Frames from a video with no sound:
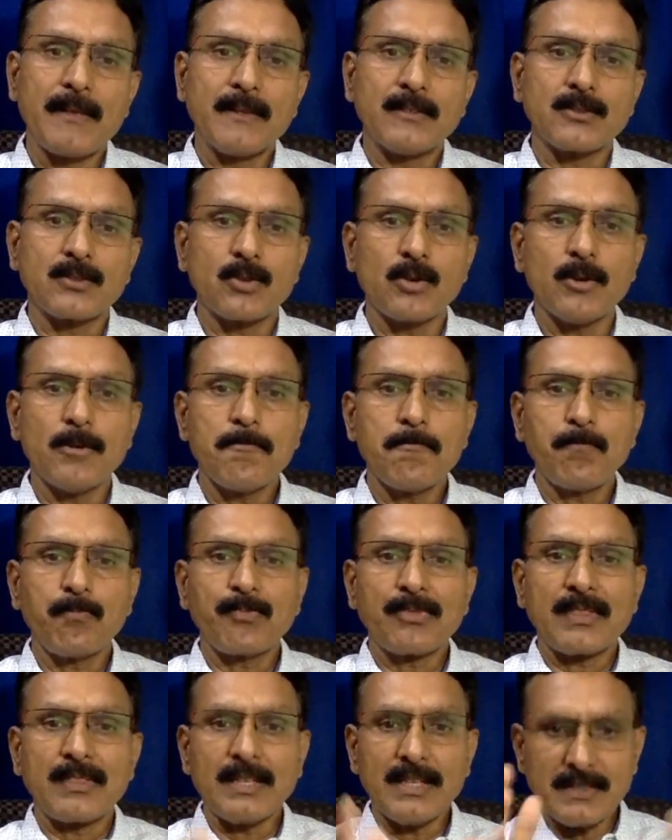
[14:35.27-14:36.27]
So
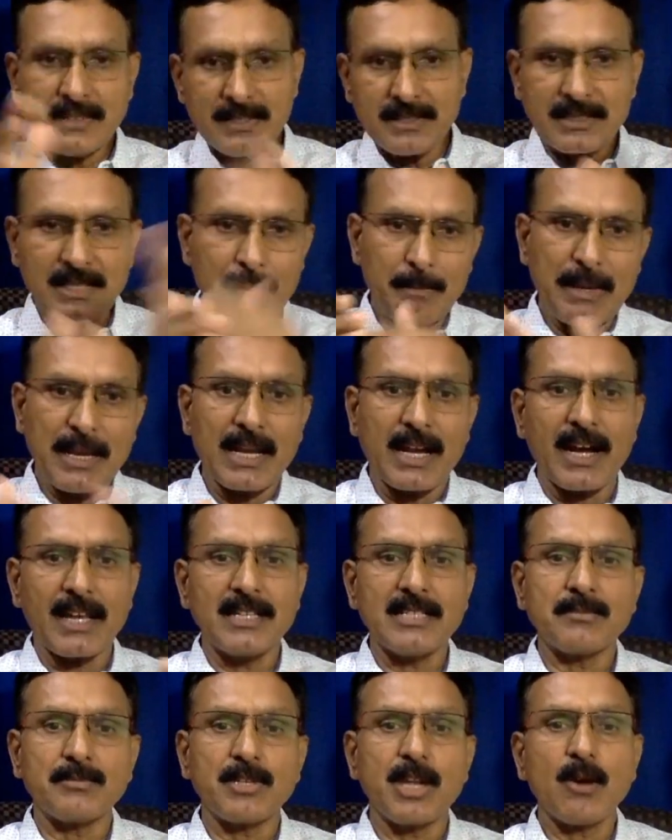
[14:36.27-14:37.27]
this is the
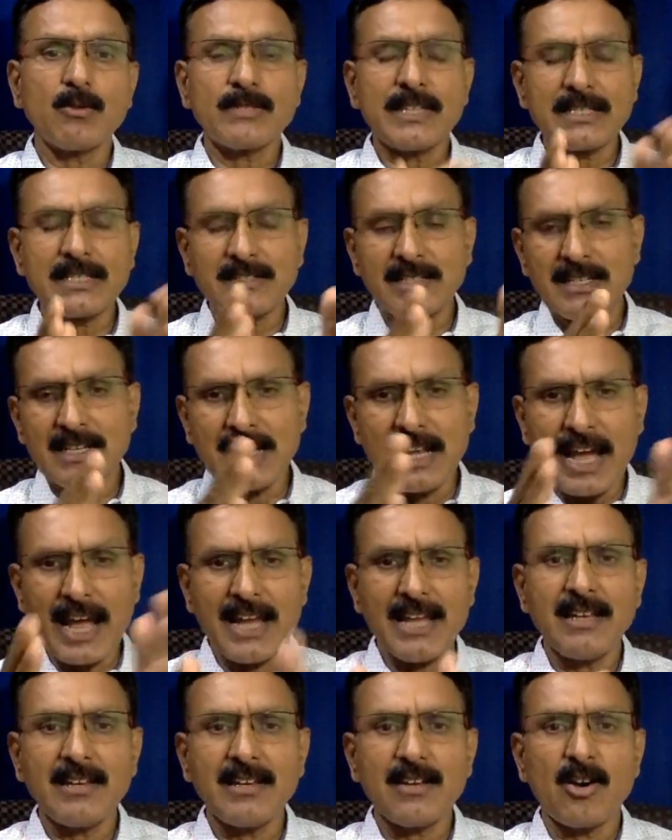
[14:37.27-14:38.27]
mechanism. Now section
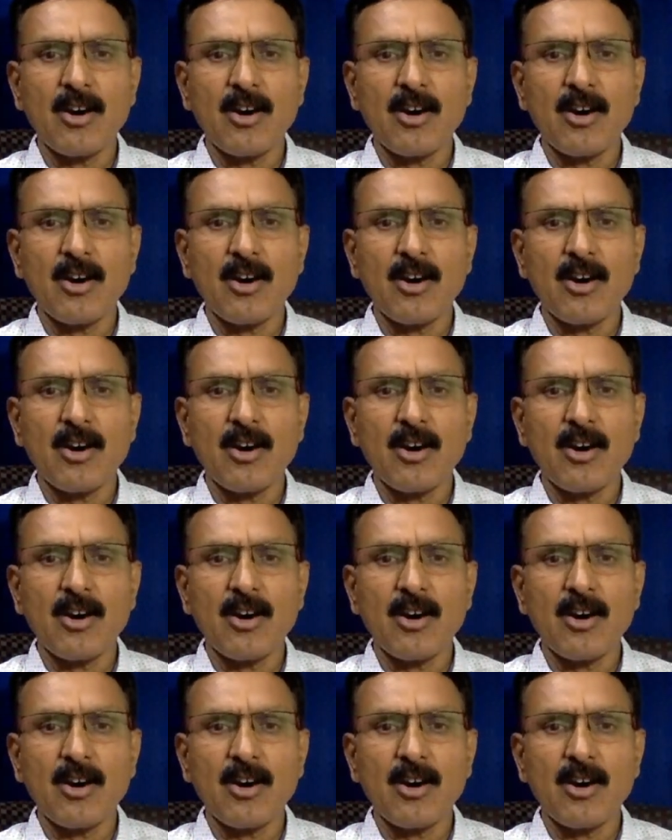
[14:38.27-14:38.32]
9